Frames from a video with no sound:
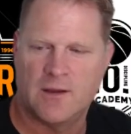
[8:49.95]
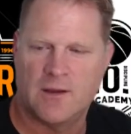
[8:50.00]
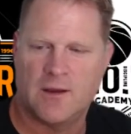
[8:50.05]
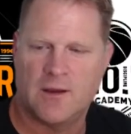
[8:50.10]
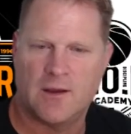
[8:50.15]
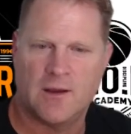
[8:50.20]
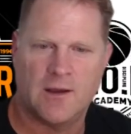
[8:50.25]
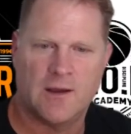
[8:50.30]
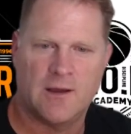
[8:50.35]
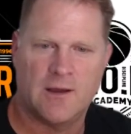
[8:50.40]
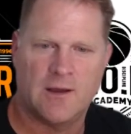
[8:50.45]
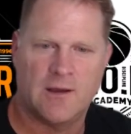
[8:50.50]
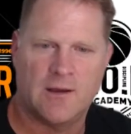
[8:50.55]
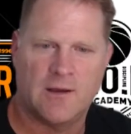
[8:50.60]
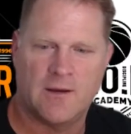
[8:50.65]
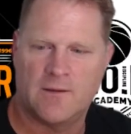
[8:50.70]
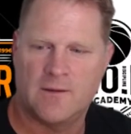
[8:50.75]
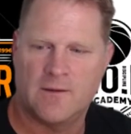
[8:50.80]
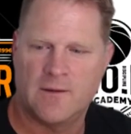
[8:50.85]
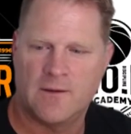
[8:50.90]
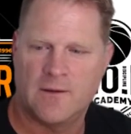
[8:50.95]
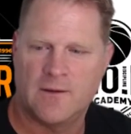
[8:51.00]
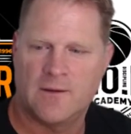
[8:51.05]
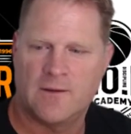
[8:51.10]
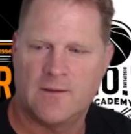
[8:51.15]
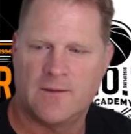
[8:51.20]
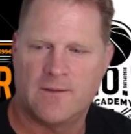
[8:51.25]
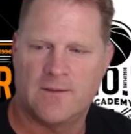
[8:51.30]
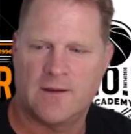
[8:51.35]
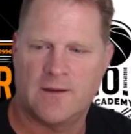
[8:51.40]

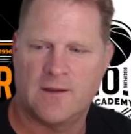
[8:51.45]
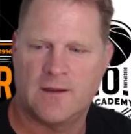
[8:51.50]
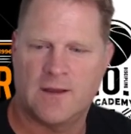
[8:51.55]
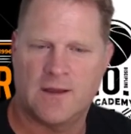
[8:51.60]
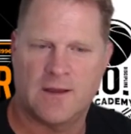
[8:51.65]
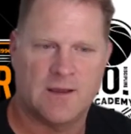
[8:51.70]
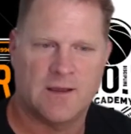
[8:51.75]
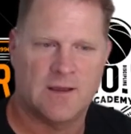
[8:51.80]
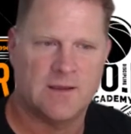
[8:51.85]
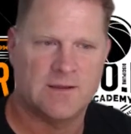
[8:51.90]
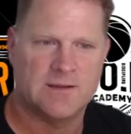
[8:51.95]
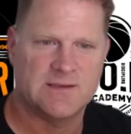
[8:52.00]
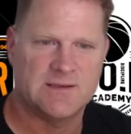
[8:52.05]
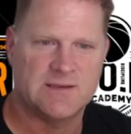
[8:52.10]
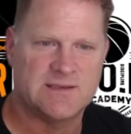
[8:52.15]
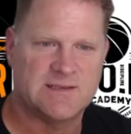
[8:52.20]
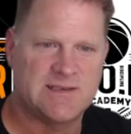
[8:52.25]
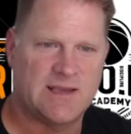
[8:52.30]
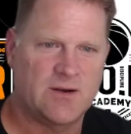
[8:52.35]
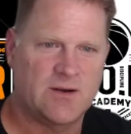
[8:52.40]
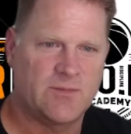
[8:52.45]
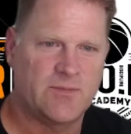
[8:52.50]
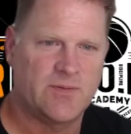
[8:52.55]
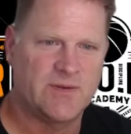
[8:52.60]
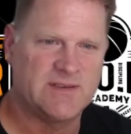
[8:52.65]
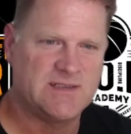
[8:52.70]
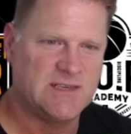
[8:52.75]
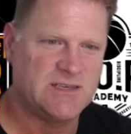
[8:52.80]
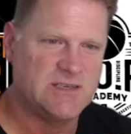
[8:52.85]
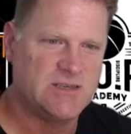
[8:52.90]
the center
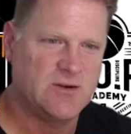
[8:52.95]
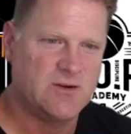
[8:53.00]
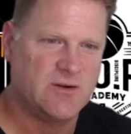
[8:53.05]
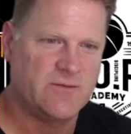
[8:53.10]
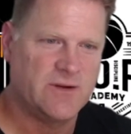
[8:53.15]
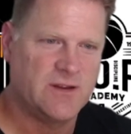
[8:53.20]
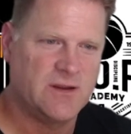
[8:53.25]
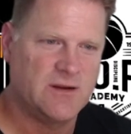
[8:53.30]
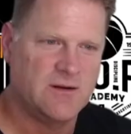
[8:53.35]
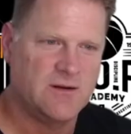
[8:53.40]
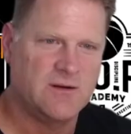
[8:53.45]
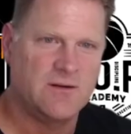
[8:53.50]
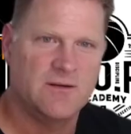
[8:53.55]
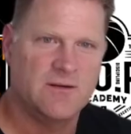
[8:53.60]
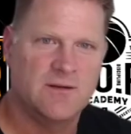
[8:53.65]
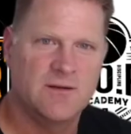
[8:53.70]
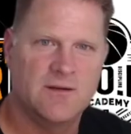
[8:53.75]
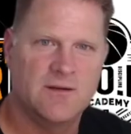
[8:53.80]
position over here.